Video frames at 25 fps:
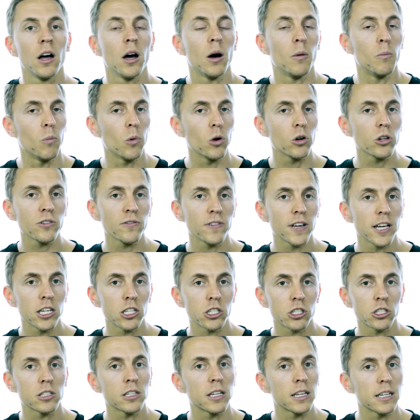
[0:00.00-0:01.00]

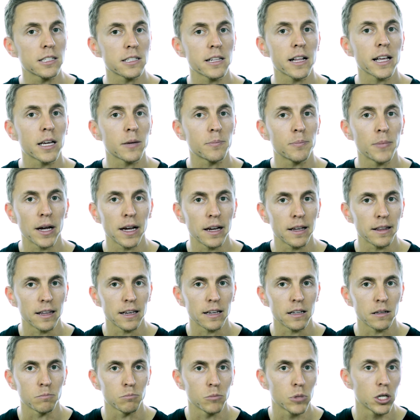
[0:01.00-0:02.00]
Motivation is like
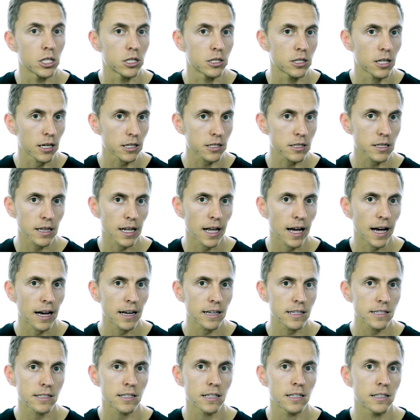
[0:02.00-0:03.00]
bathing. It doesn't
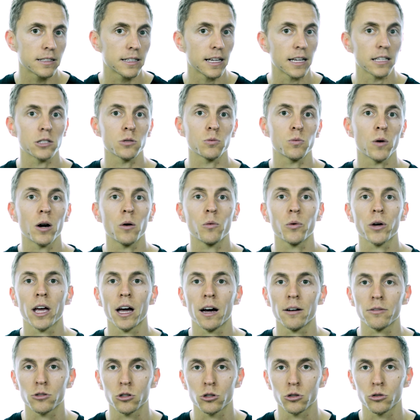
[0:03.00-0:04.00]
last, that's why we
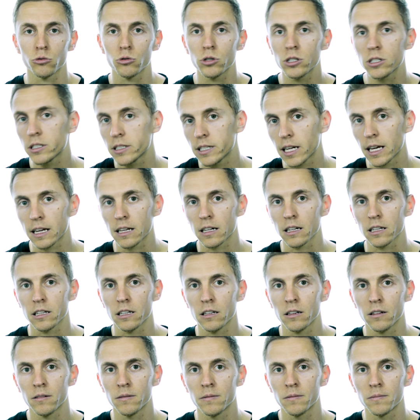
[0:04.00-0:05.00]
have to do it daily.